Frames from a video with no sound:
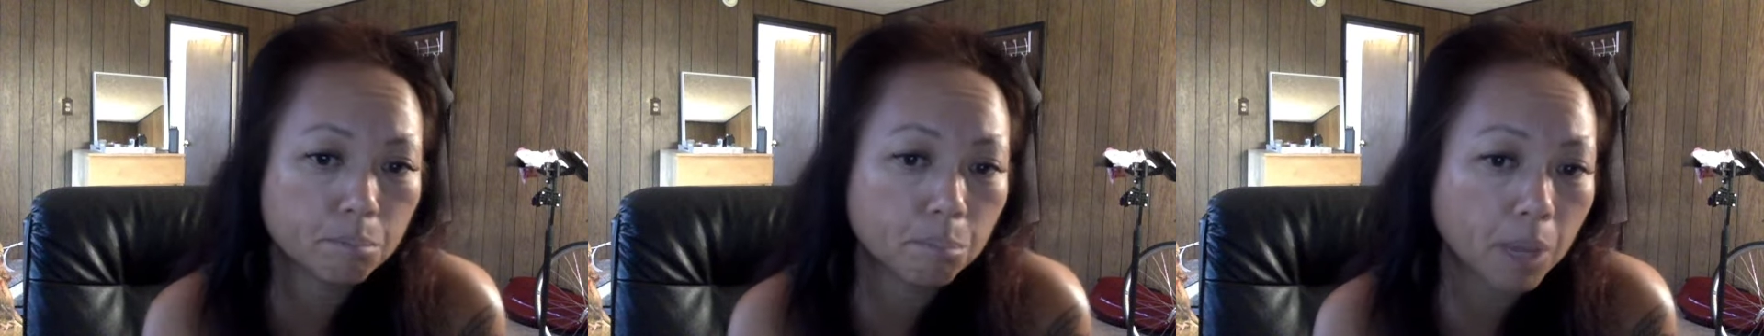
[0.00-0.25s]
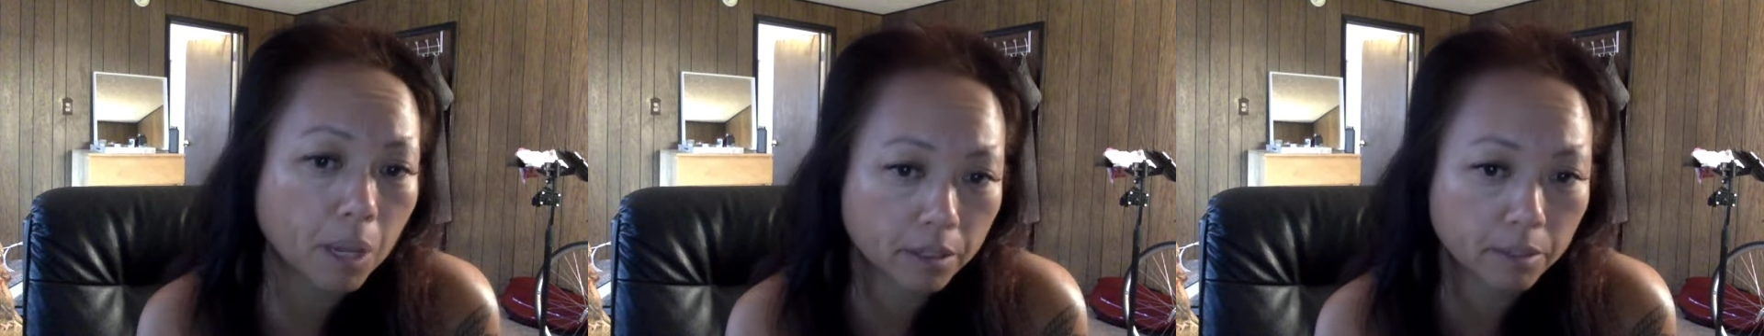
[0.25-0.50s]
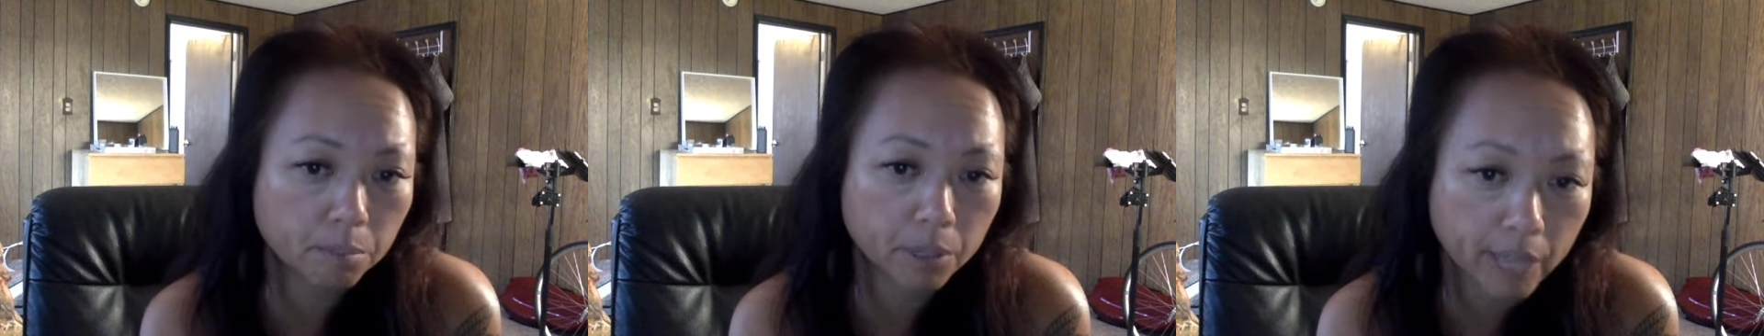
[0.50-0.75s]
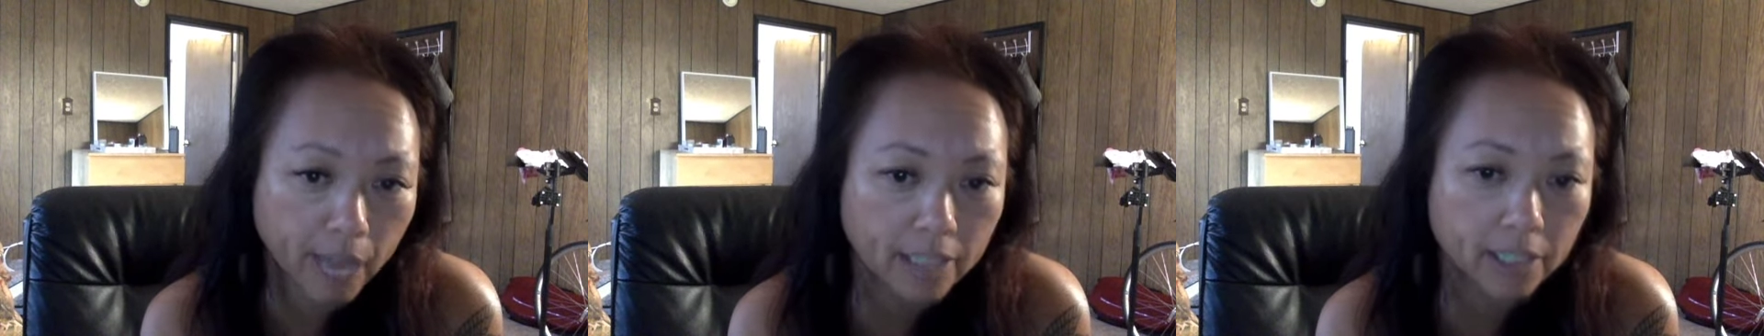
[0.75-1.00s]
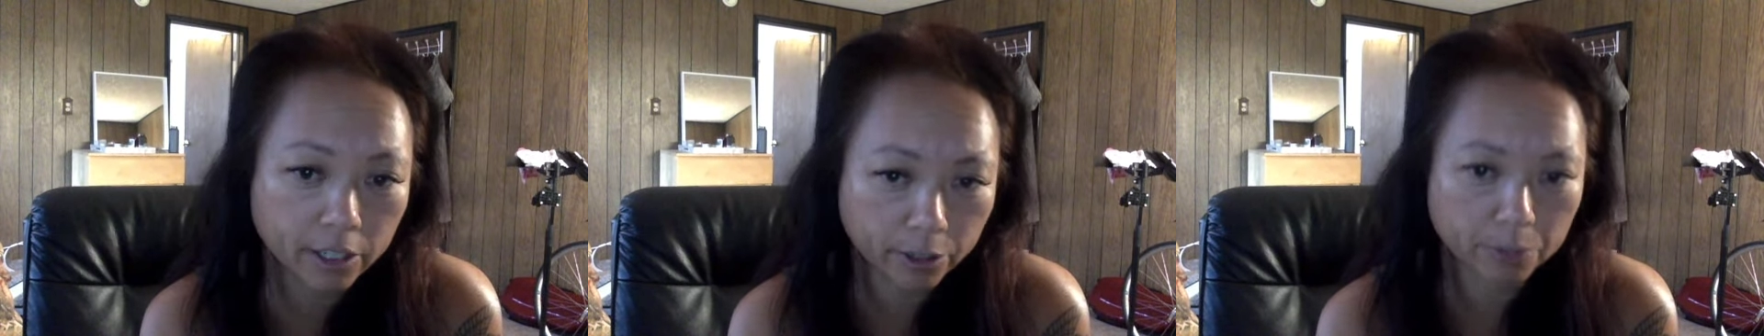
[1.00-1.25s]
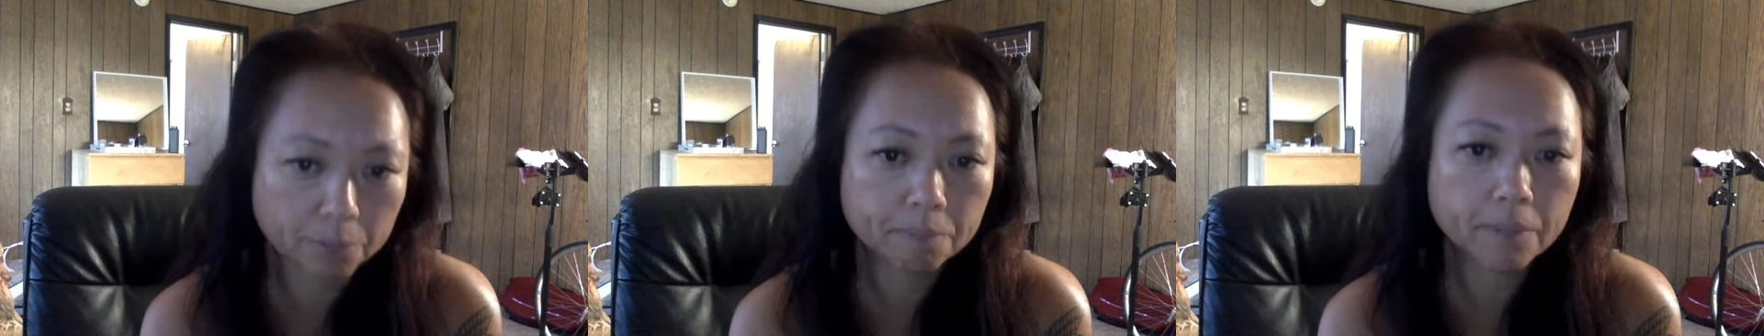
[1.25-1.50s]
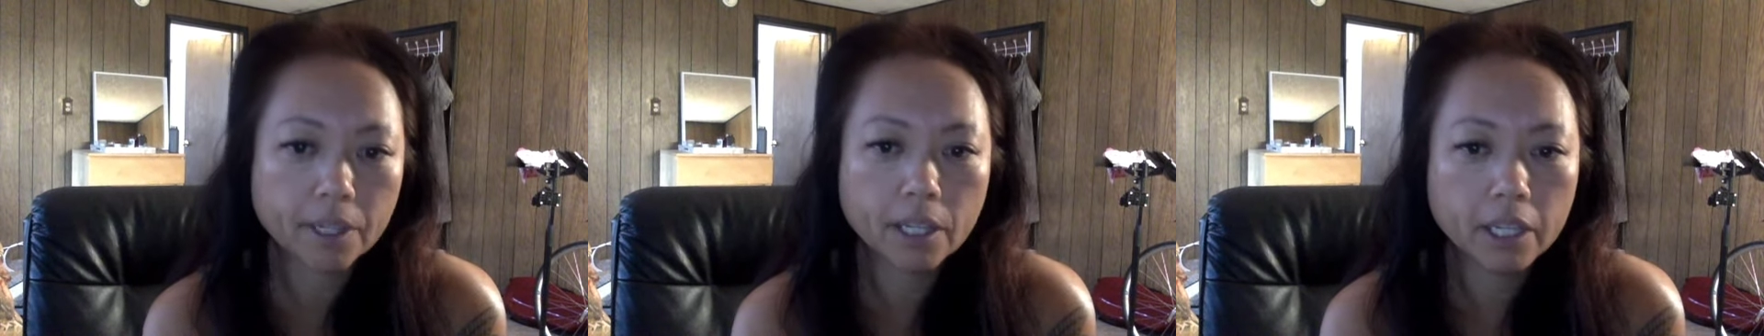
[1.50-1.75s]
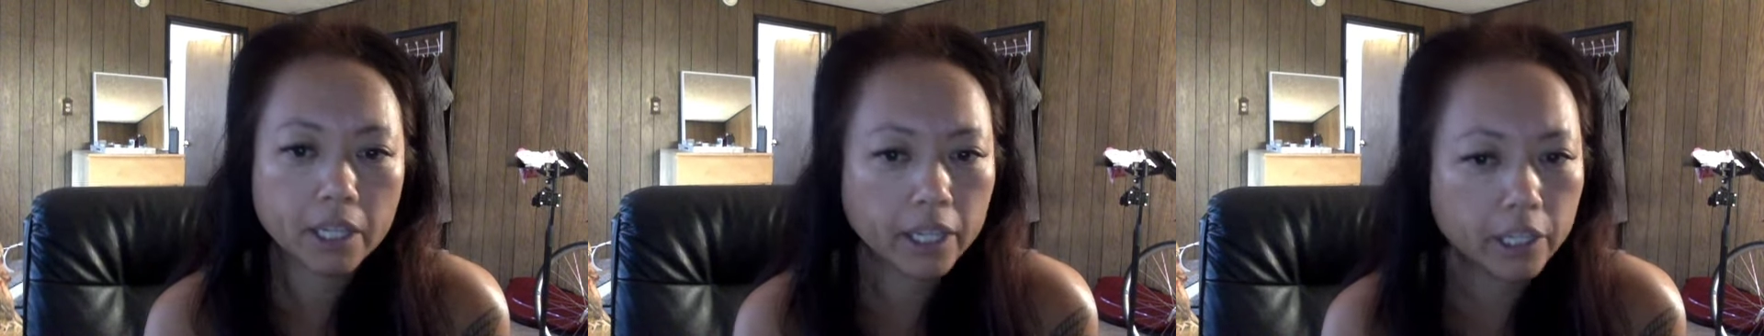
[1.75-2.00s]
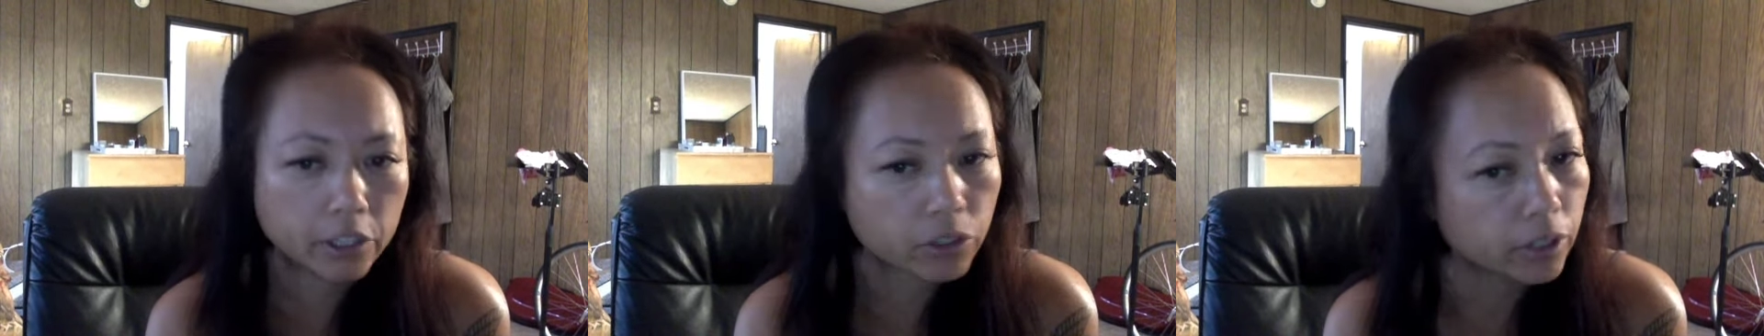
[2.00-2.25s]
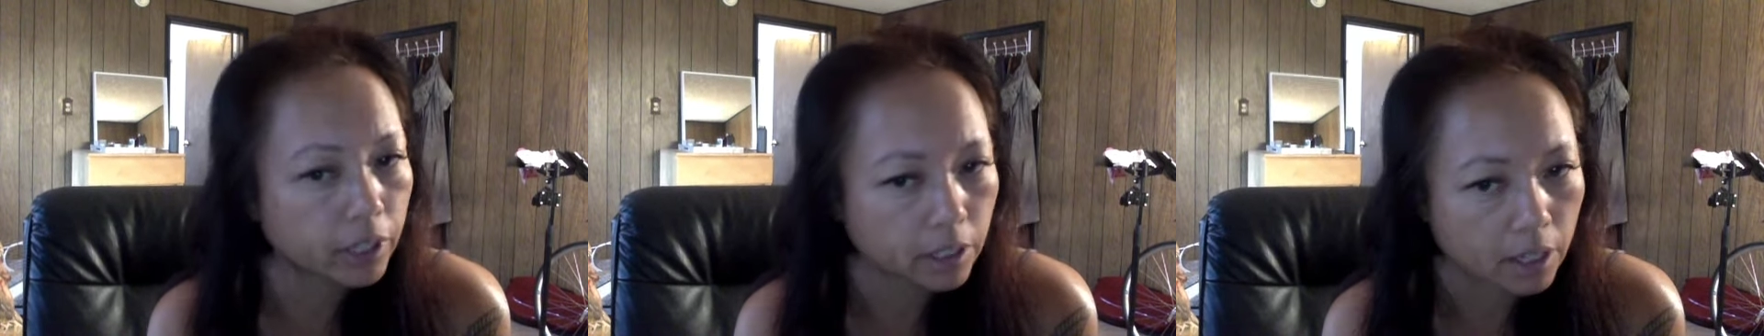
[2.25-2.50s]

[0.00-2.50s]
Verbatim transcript: Bal Belasco. Eastern